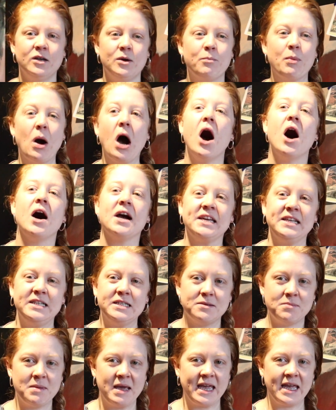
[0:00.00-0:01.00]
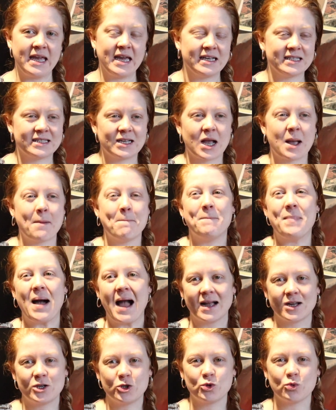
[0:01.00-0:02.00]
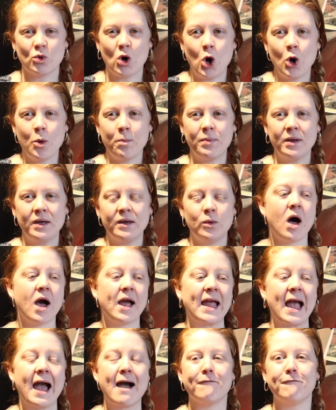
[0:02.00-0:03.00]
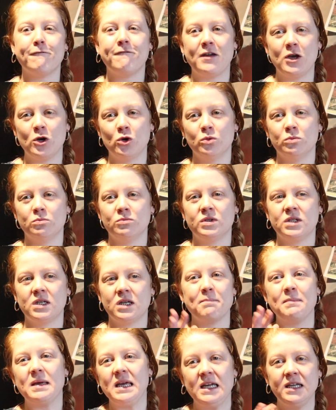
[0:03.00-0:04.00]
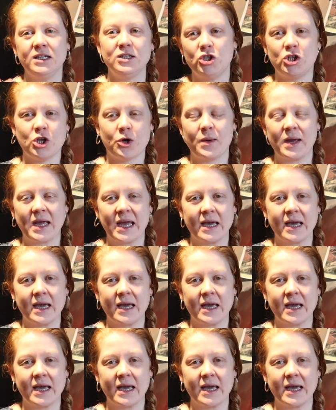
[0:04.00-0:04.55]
behind me as like a backdrop. I have filmed me doing